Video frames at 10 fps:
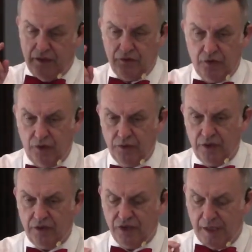Now
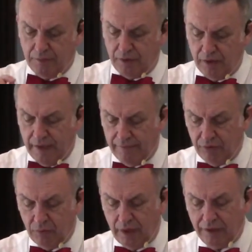note, in chapter
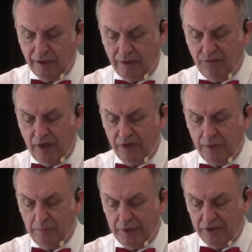11, we
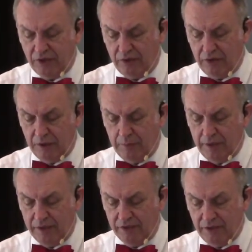identified the beast out of the
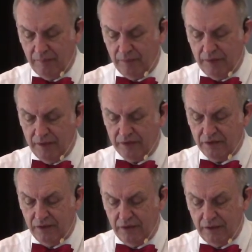abyss,
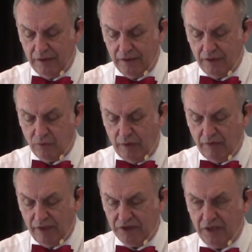seen in
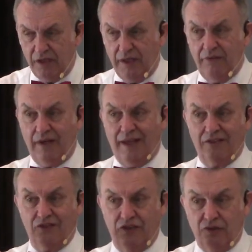Revelation 11,
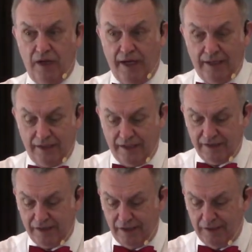as the dragon,
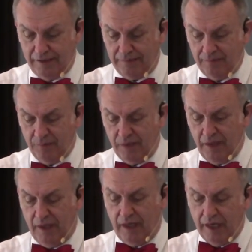as Satan.
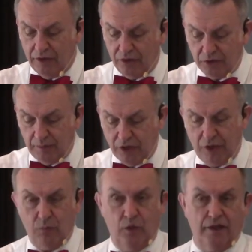Others
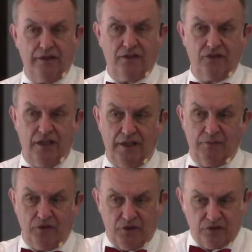make them one and the
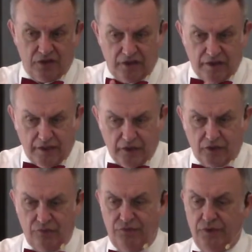same. So there's a
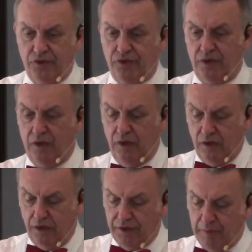little confusion
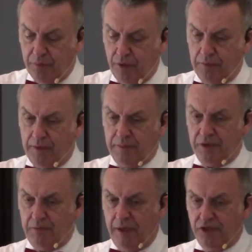on that point, but
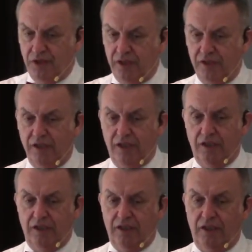I'm just mentioning it
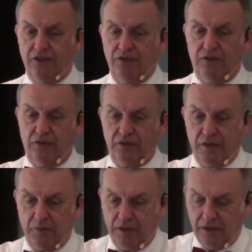in case you've
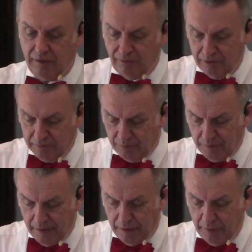heard something different.
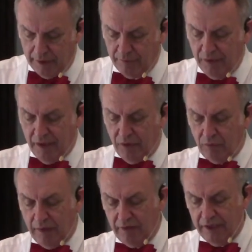Anyway,
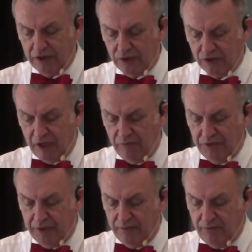Revelation
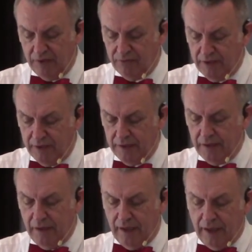
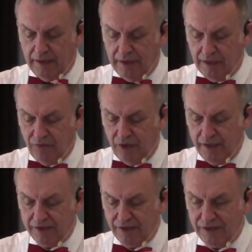17:15
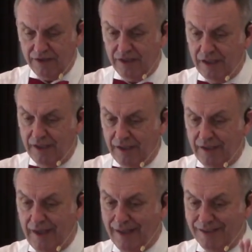identifies the
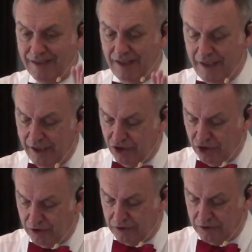sea as the
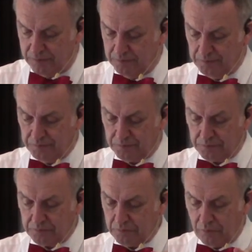nations,
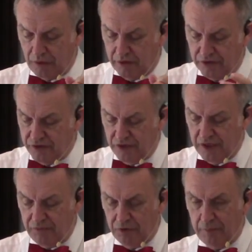the
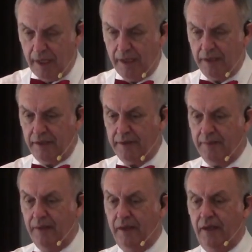sea of
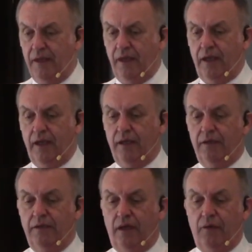humanity.
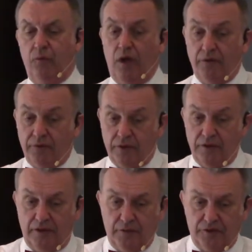And
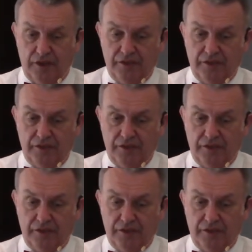Walvoord